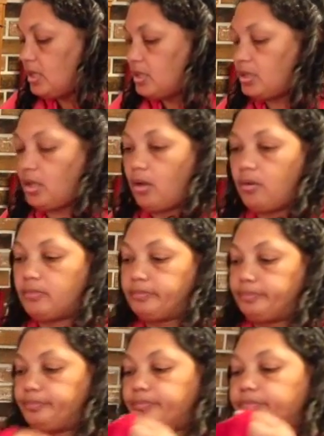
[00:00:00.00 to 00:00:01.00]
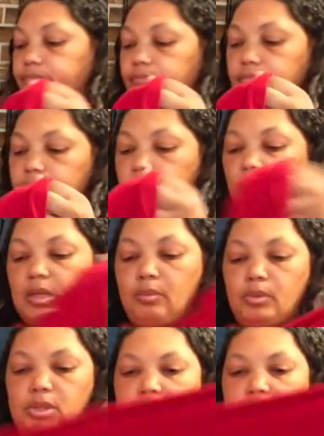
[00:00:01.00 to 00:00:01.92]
So we'll